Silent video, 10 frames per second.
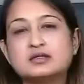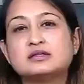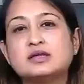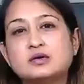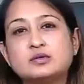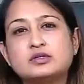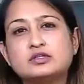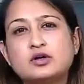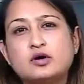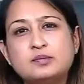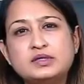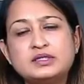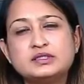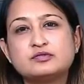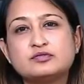Now,
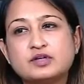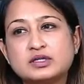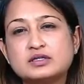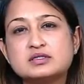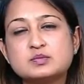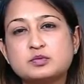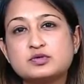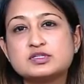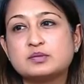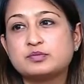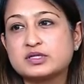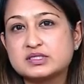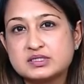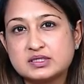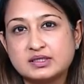normally the fungal spores are
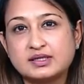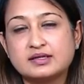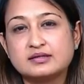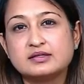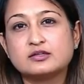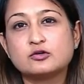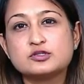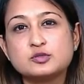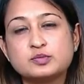present in the air, they are also